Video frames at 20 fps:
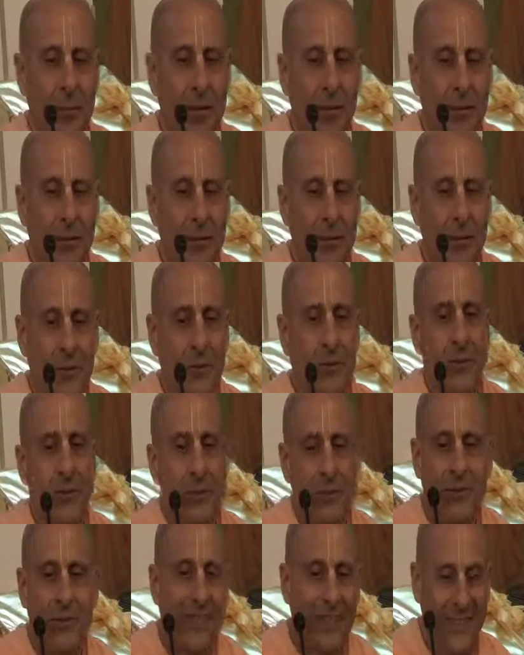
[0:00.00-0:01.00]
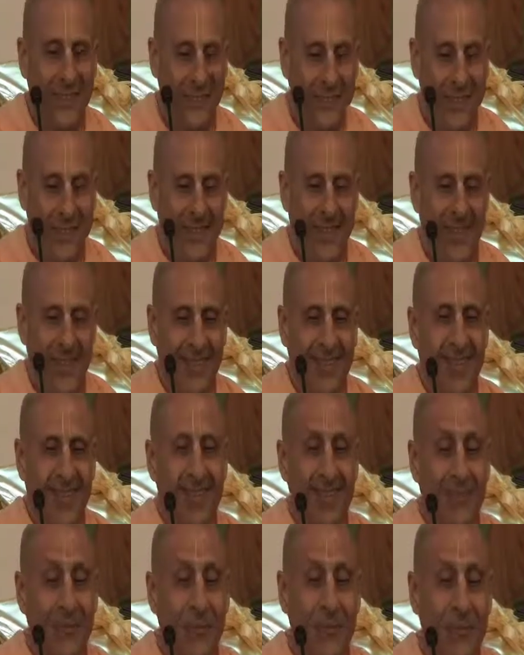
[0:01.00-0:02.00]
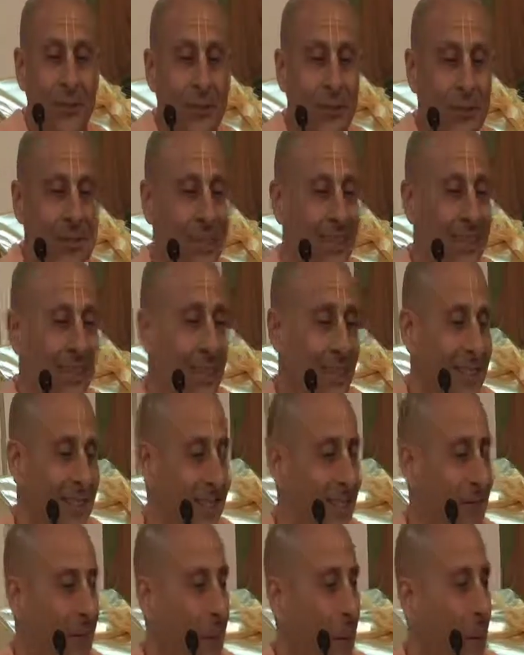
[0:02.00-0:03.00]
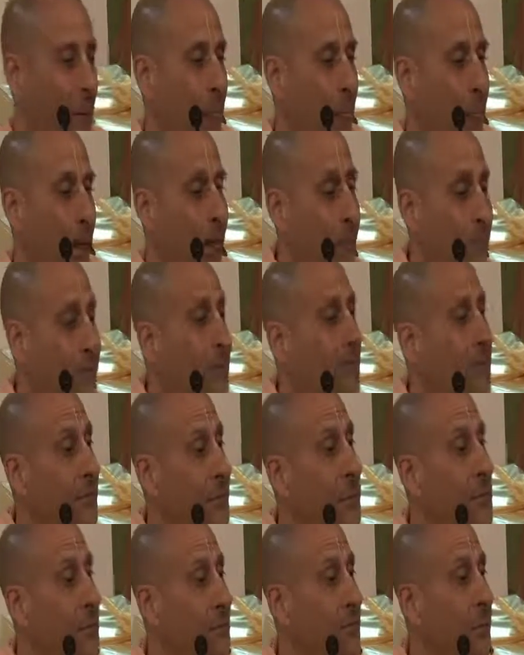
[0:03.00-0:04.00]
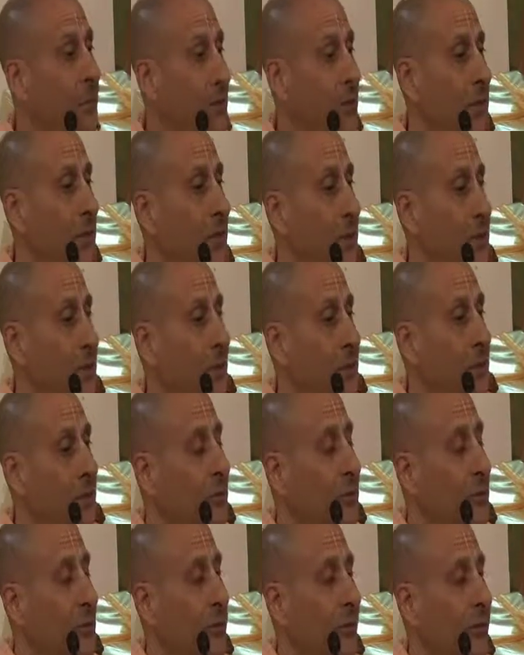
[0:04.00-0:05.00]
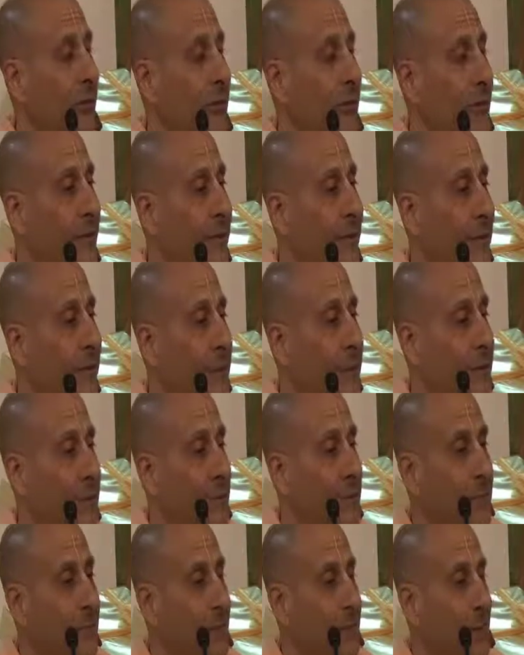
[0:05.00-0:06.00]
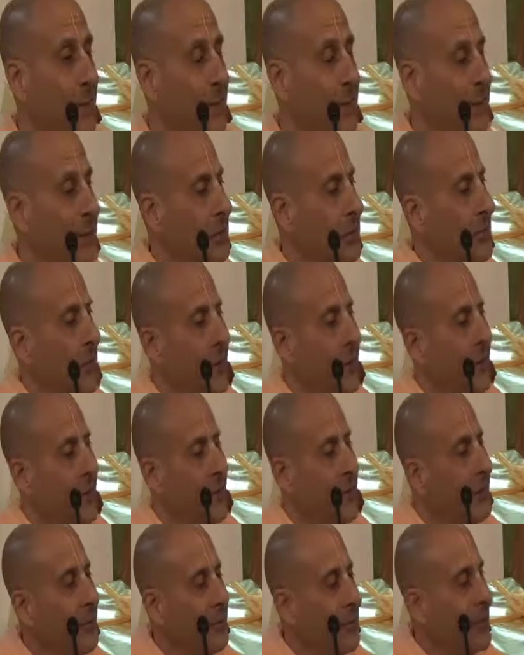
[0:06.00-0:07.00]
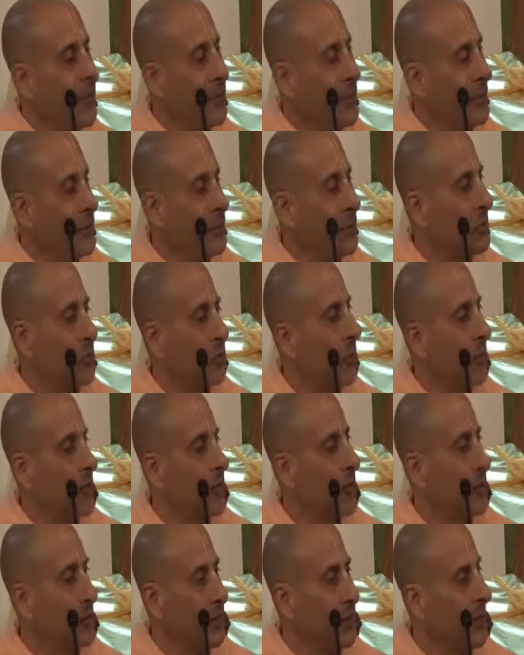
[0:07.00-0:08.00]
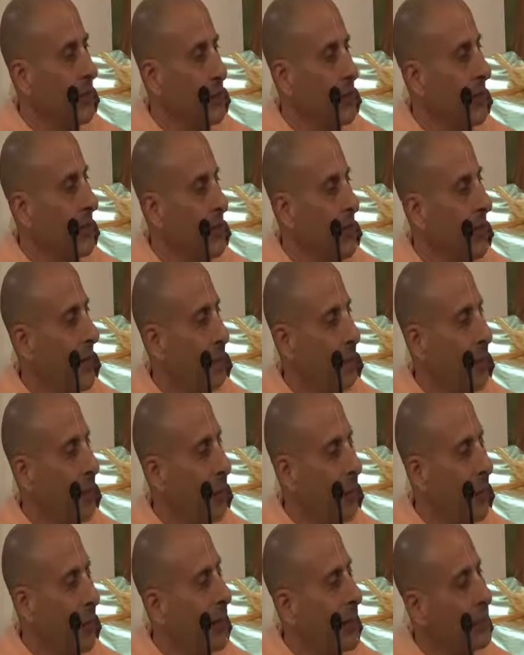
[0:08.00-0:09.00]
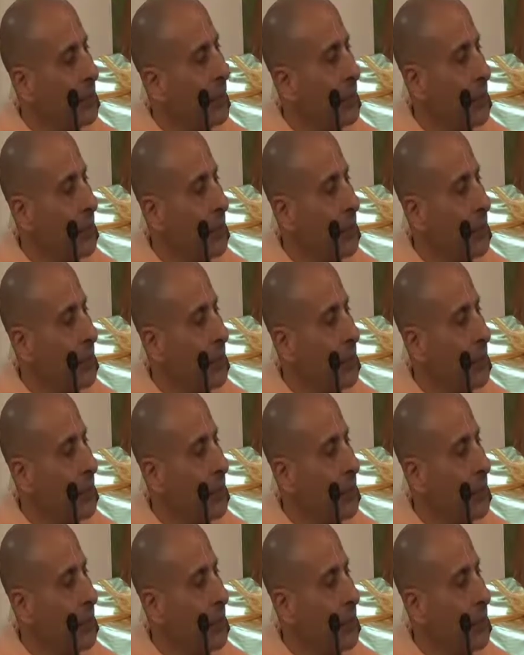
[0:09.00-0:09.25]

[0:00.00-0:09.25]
about Krishna and Lord Chaitanya and different devotees of the Lord. And just by hearing these stories, he became so much